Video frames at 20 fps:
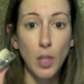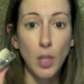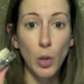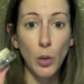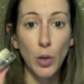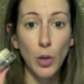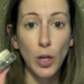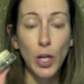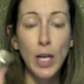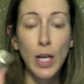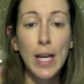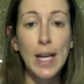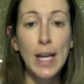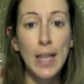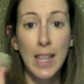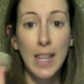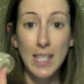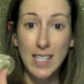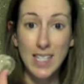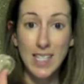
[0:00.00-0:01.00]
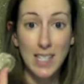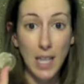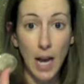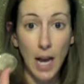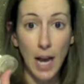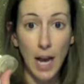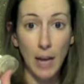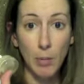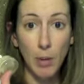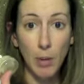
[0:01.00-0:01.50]
Ochre. This is an
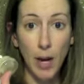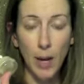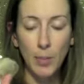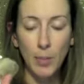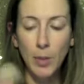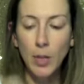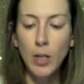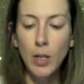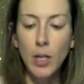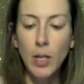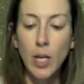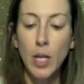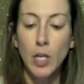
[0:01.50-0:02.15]
eye primer.